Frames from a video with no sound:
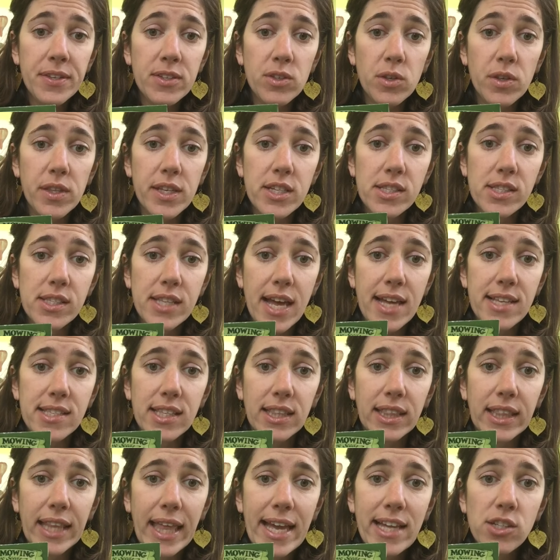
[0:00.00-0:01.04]
So this
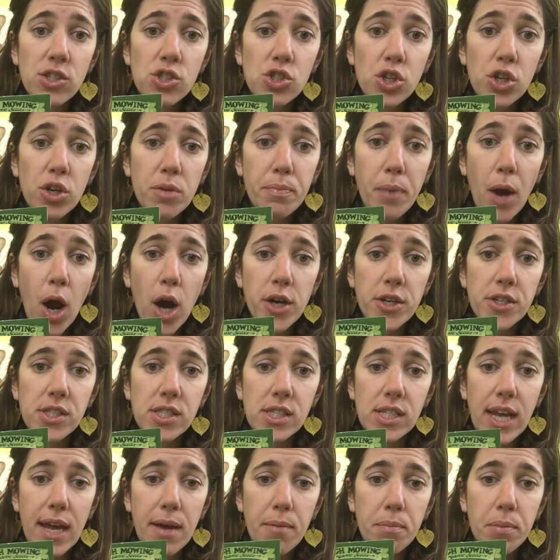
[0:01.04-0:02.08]
says Lancer
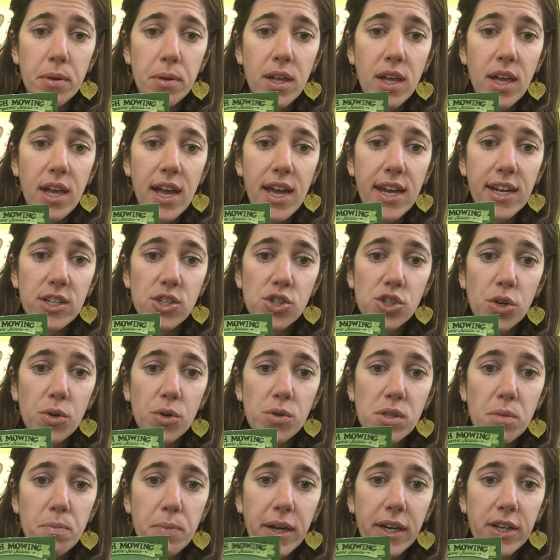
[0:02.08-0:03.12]
parsnip, and it
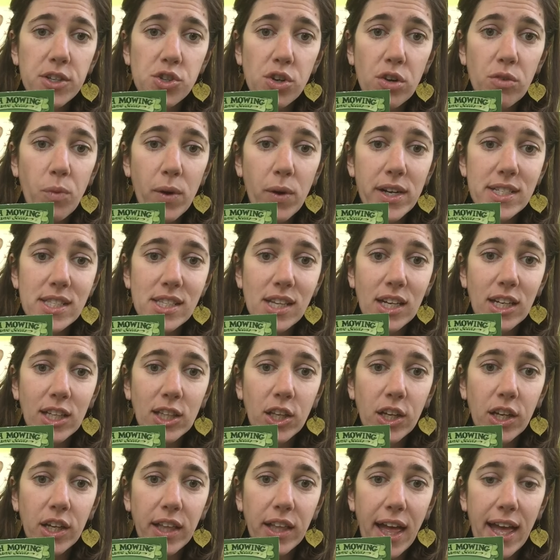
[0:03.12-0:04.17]
shows the picture of what it's going to
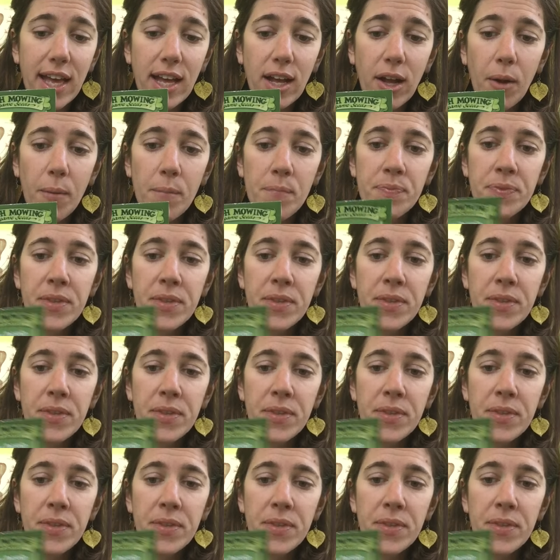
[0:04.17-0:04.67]
look like.